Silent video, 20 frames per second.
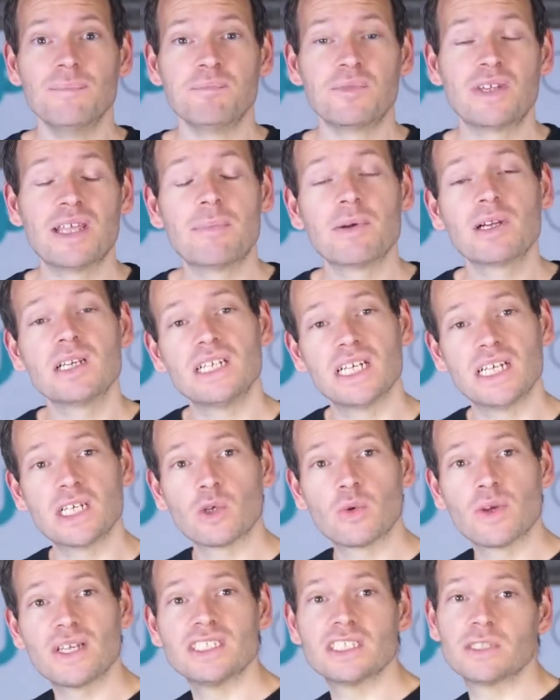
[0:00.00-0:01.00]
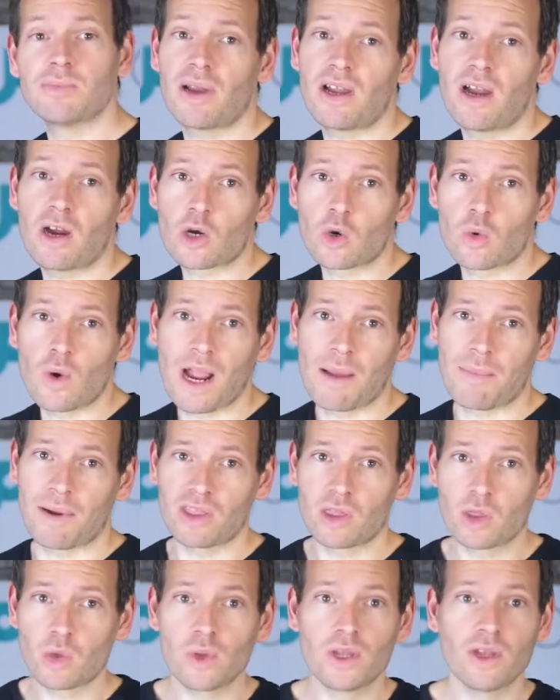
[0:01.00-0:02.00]
typically increases my ROI by
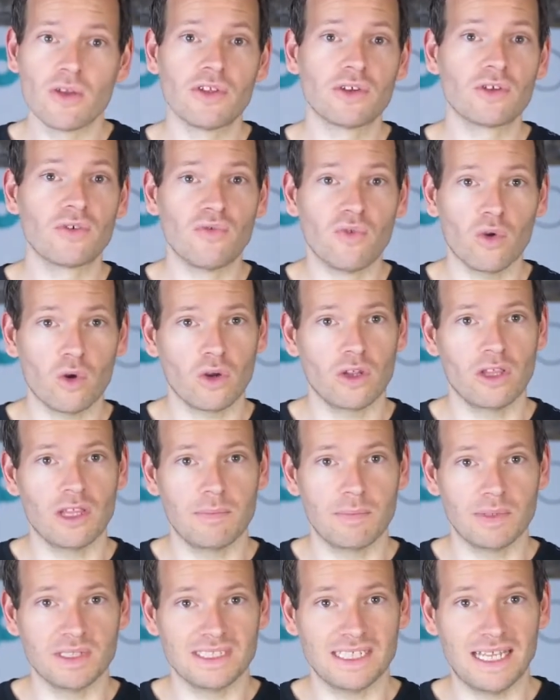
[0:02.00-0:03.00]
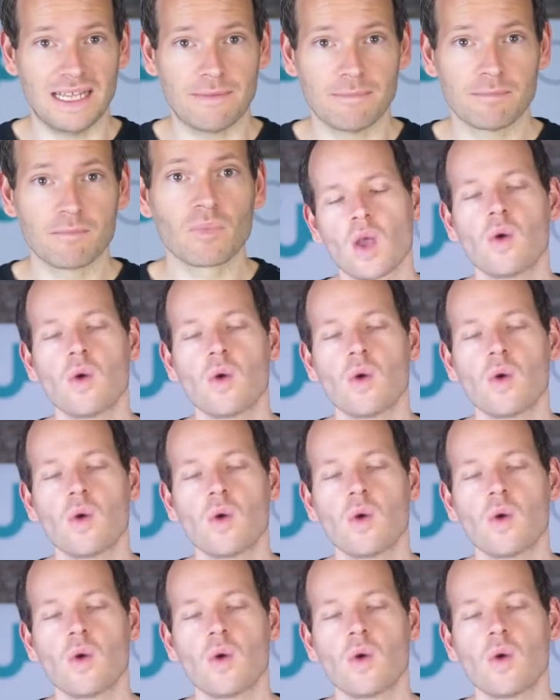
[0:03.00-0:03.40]
300 to 400%.